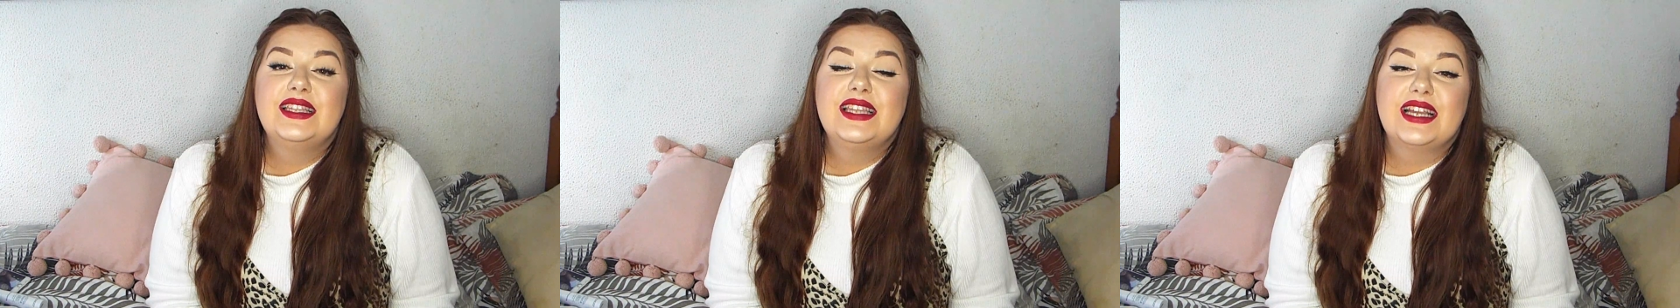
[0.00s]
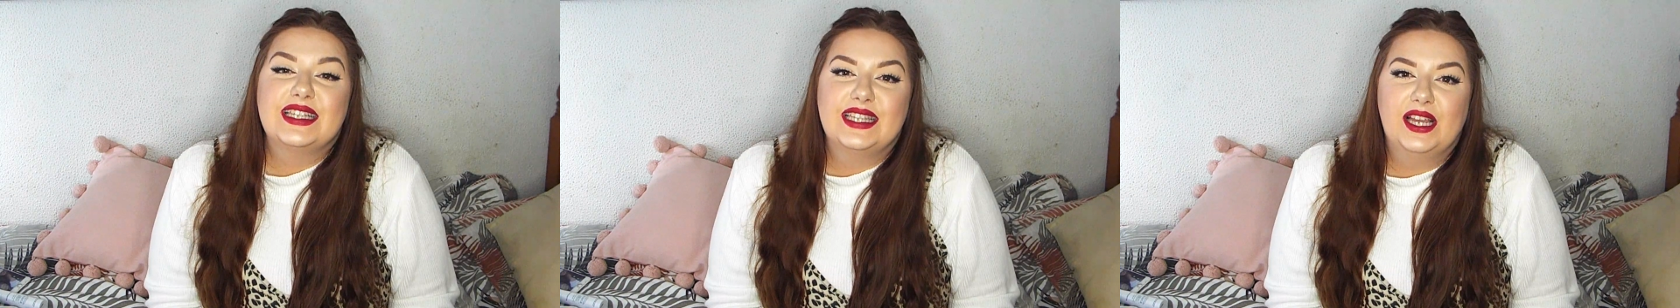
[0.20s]

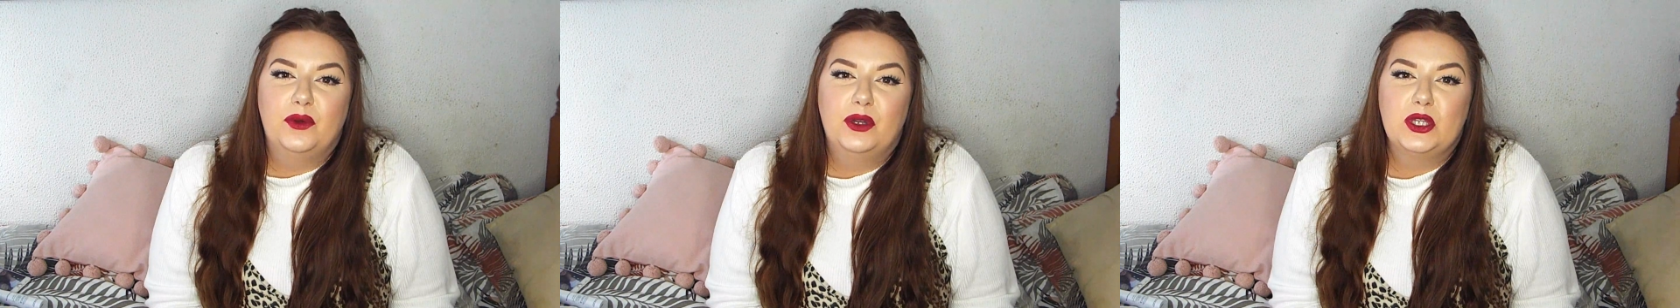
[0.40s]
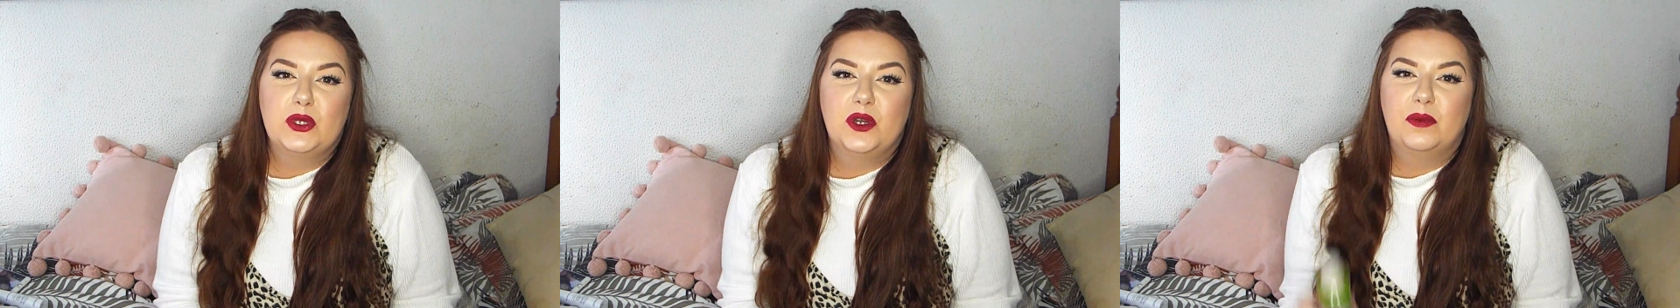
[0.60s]
Next thing I
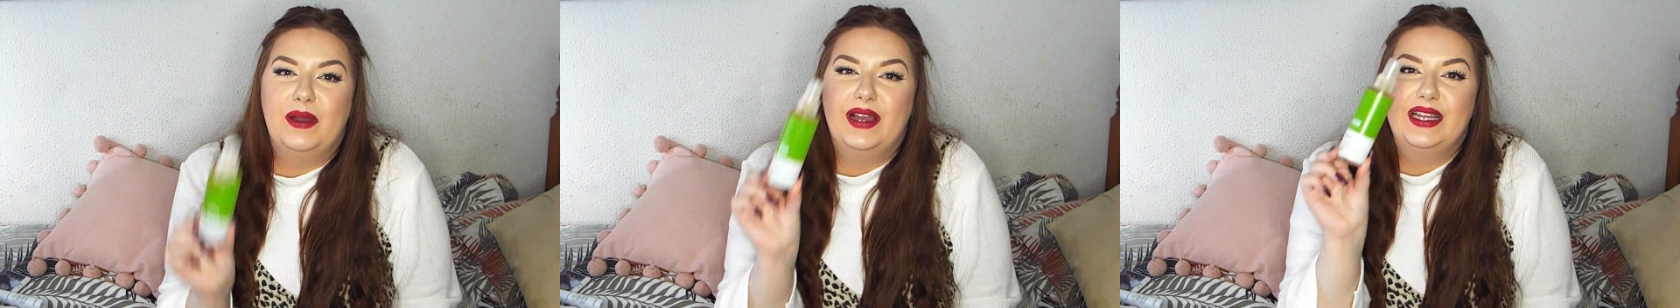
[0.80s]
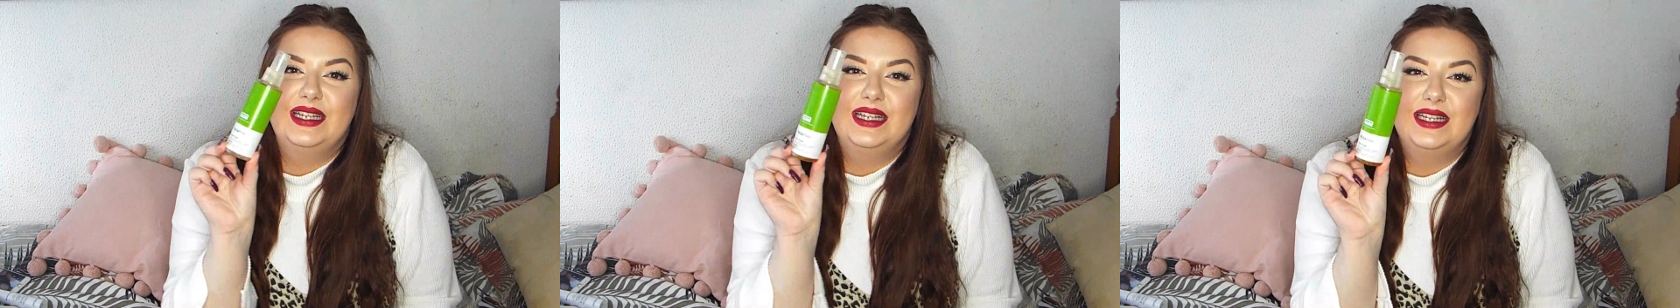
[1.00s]
want to talk
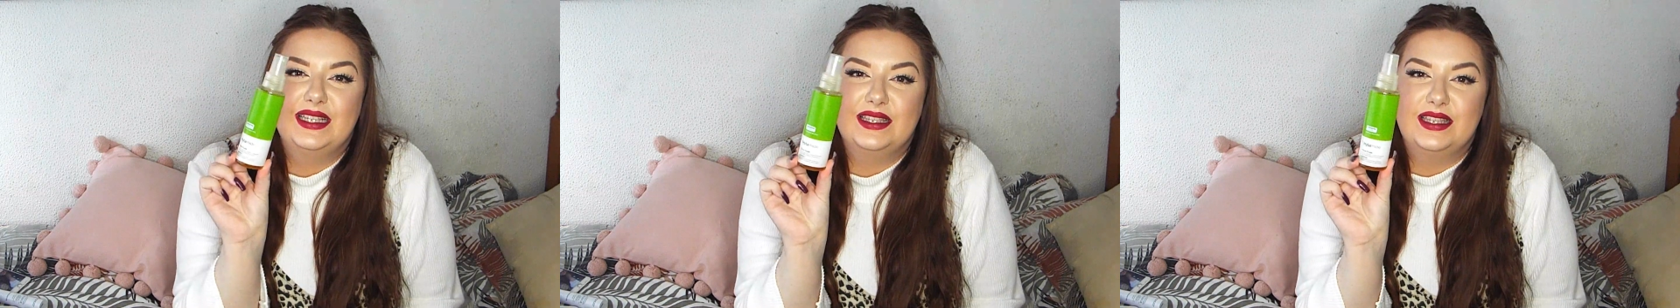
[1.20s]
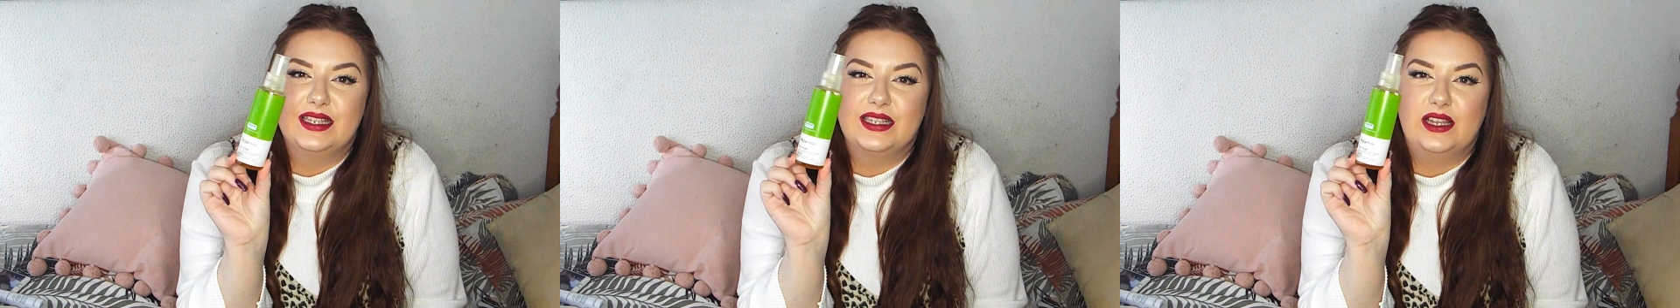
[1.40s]
about is
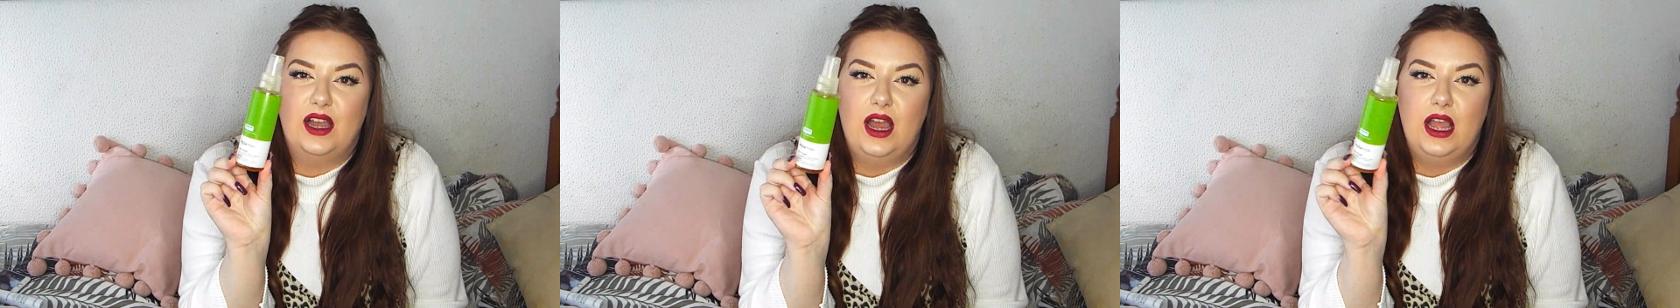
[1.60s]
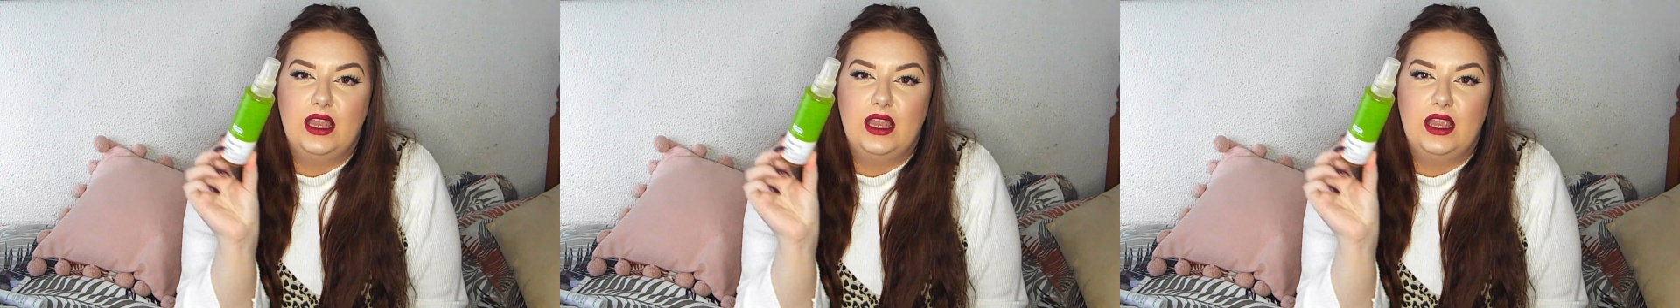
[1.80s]
this guy,